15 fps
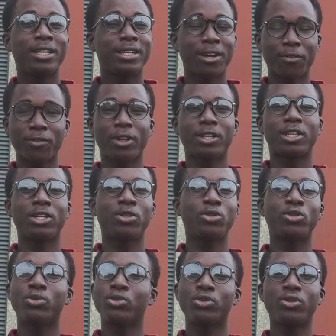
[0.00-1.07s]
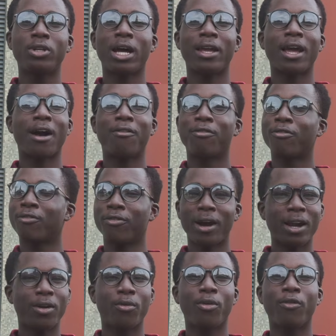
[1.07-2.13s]
Definitely you know that you are
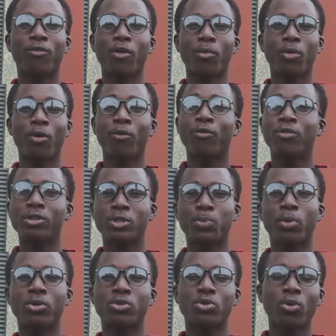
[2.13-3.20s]
far away from your fixed point.